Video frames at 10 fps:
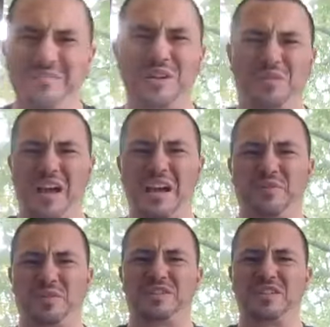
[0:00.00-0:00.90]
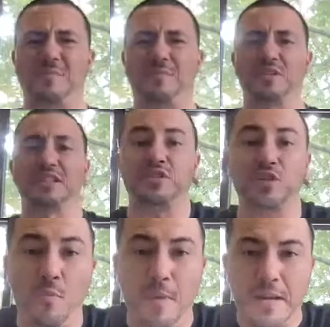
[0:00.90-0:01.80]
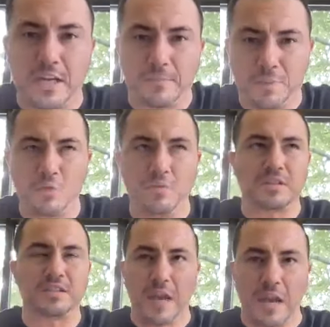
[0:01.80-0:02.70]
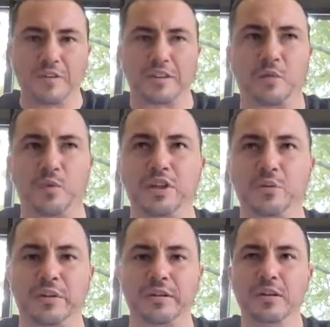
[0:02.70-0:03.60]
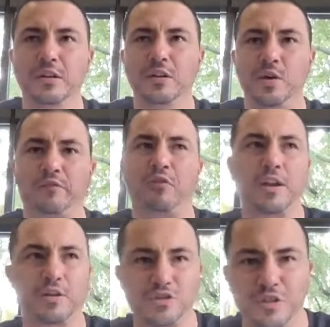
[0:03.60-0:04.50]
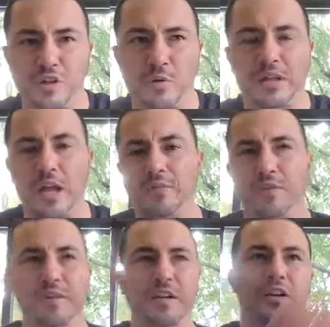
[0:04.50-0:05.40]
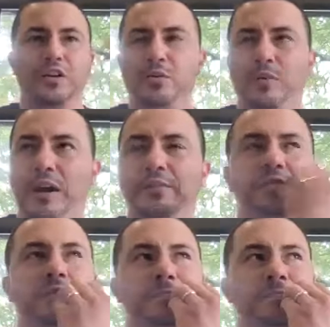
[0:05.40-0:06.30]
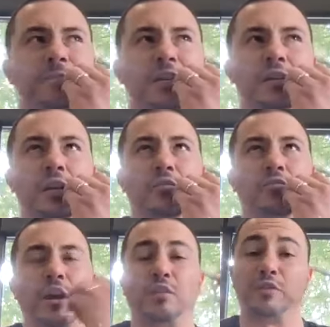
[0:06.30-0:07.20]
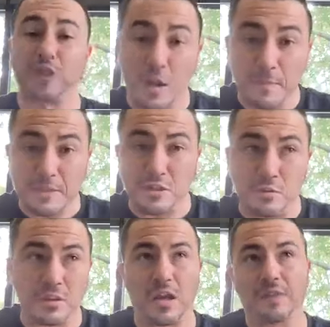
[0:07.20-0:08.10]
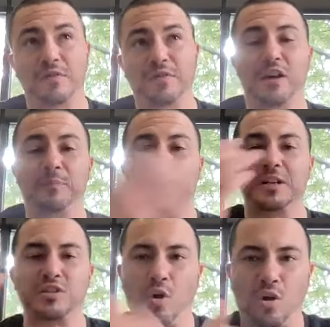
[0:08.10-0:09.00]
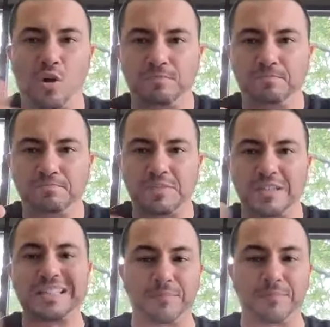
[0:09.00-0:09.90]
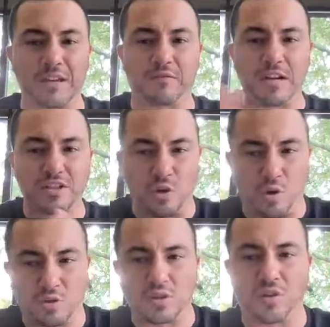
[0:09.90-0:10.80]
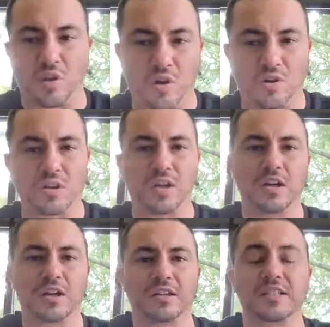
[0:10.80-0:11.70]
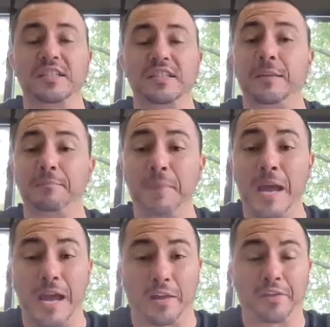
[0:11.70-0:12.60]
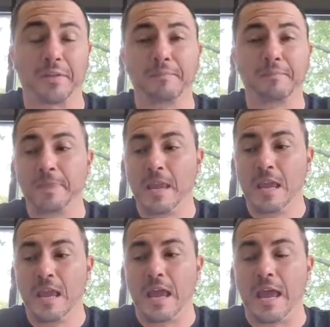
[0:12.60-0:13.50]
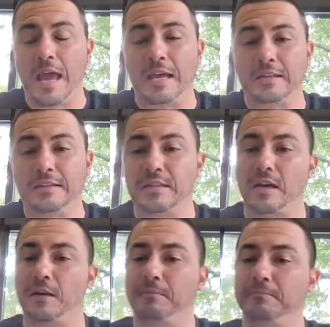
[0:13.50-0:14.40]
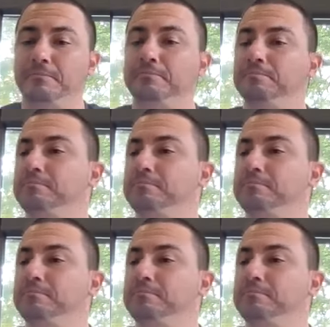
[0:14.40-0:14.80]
we go live all the time because there's so many components of everything we're doing. You have Rhino Street going live over here, you have Rhino Retirement going live over here, but it's all the same thing, right? It's all along the same path. And um,